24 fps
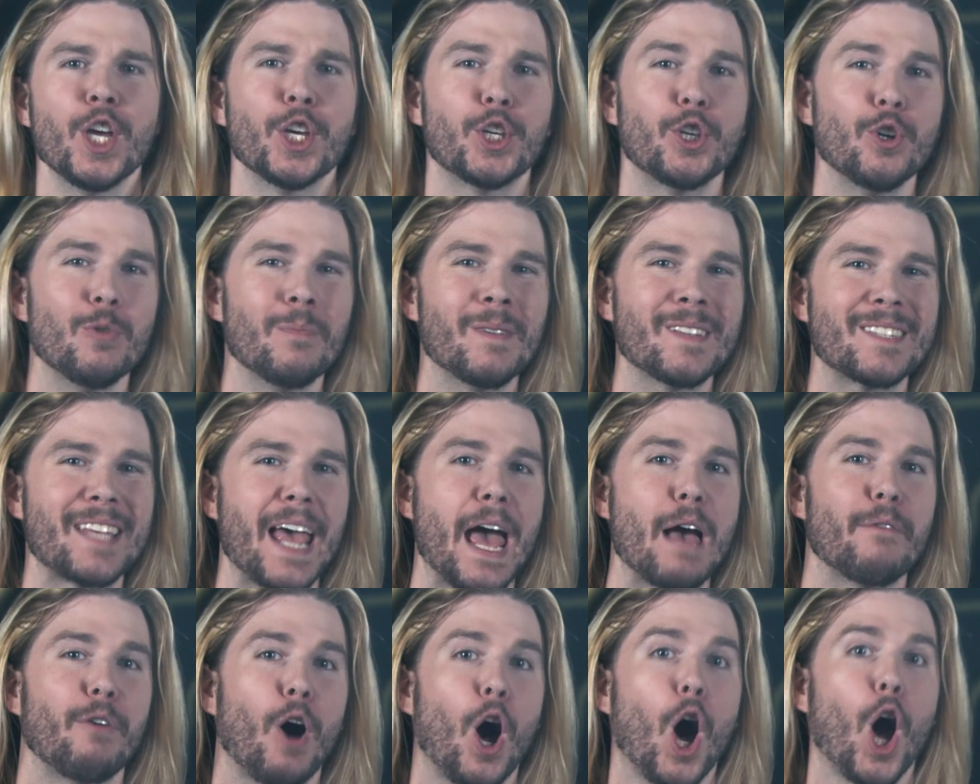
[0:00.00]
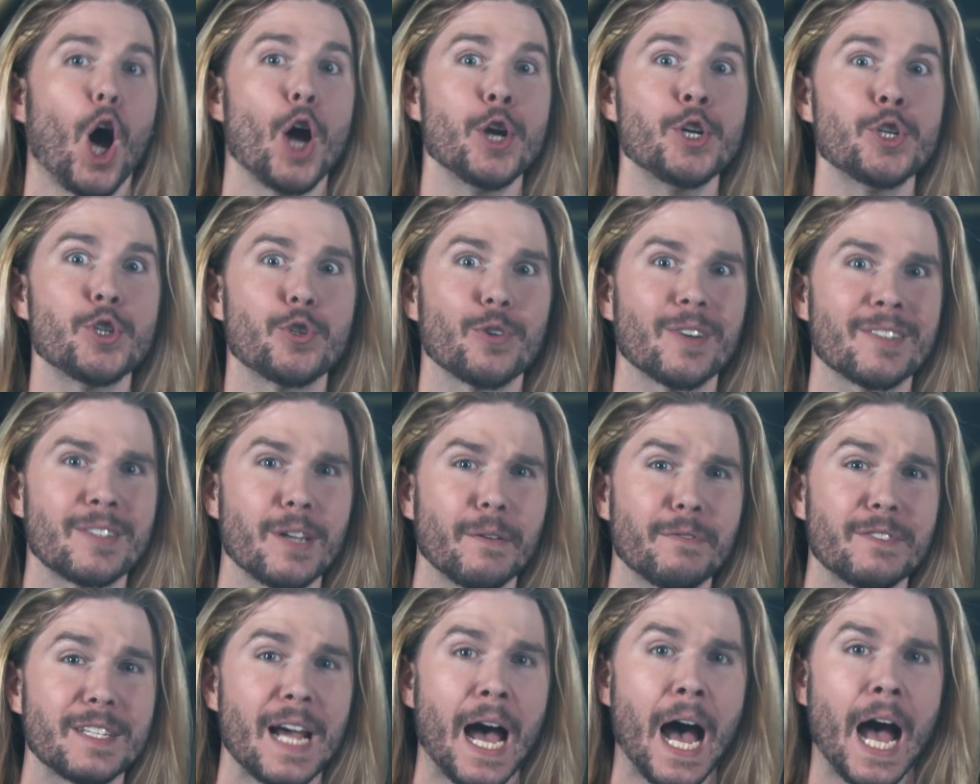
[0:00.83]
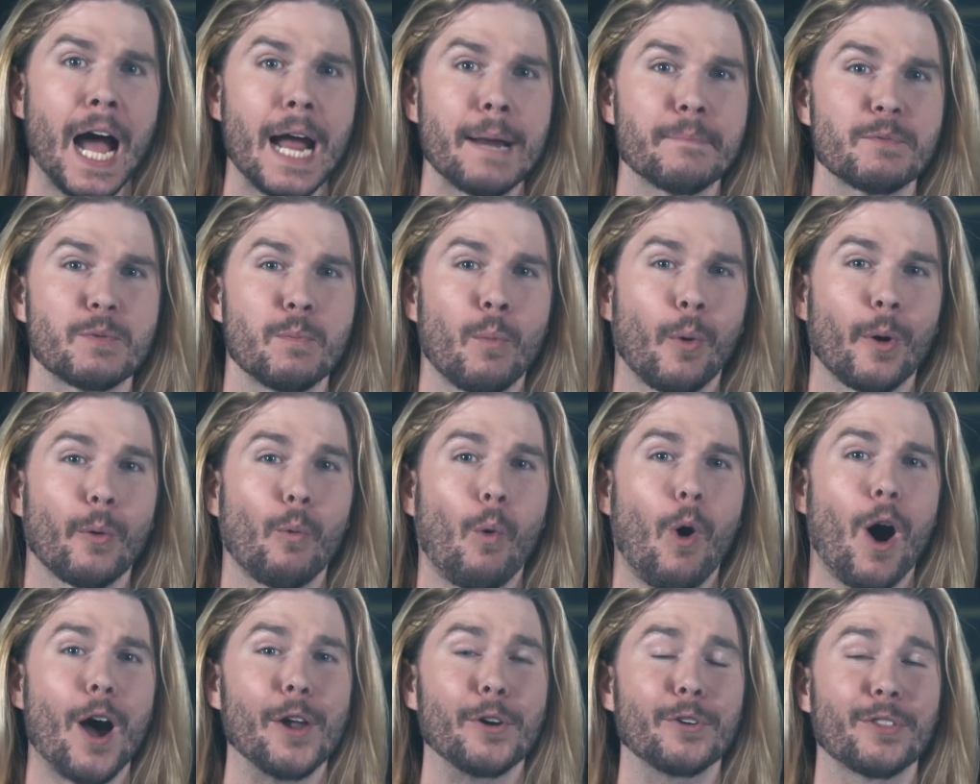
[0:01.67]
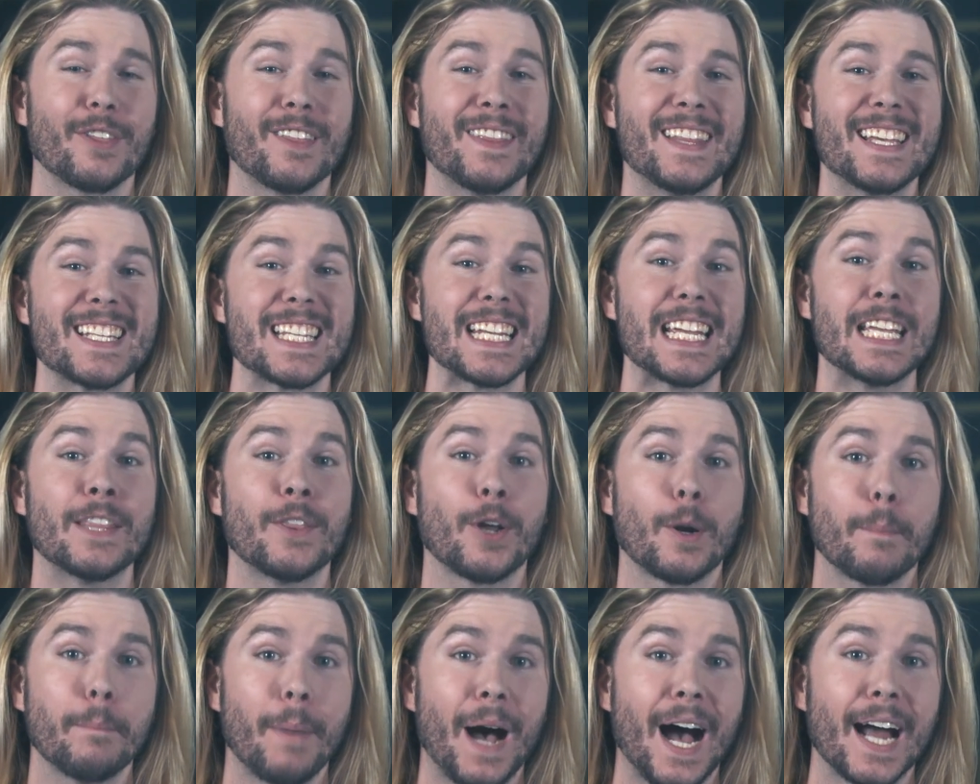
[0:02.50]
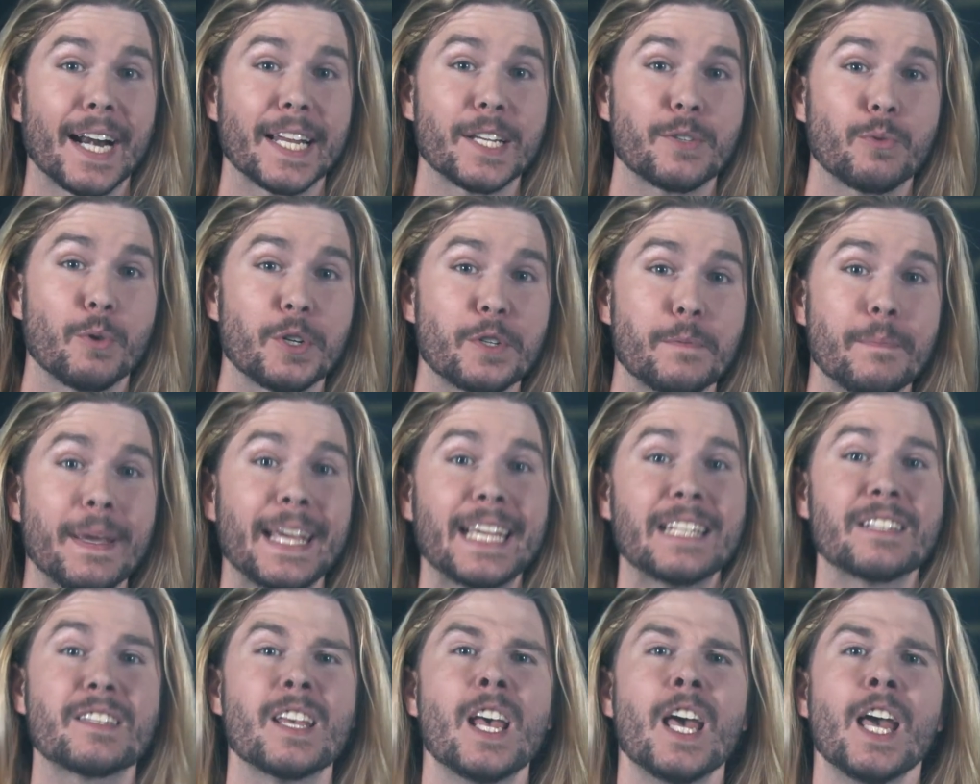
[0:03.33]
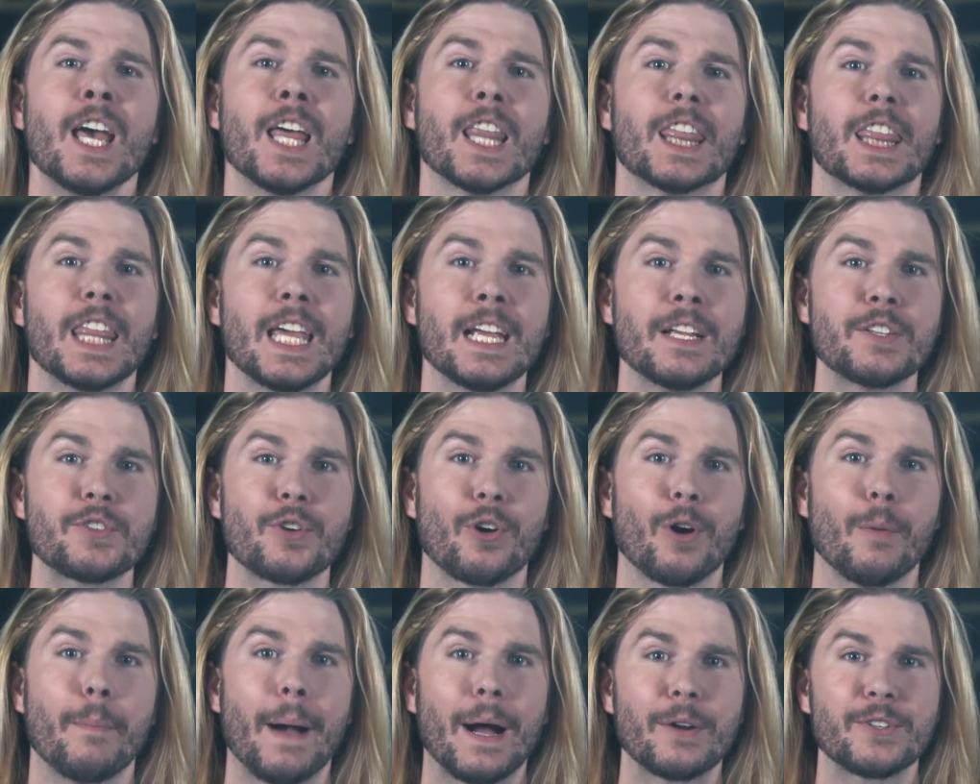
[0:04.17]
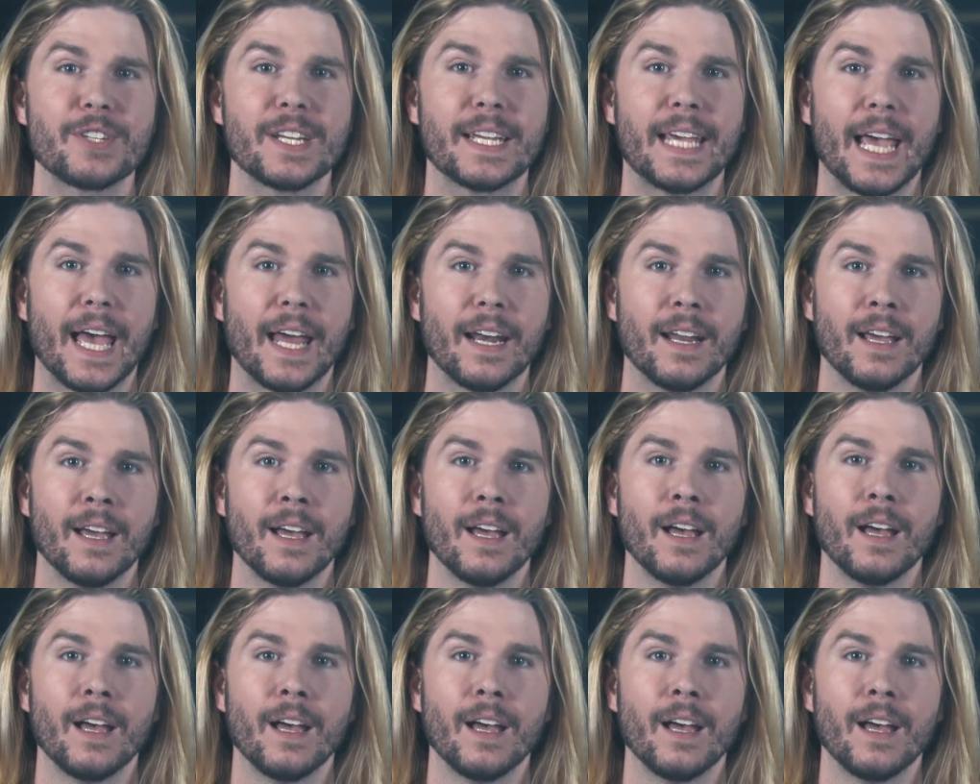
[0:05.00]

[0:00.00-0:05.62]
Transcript: Humans have hundreds of times more water than this in their bodies, which means things are about to get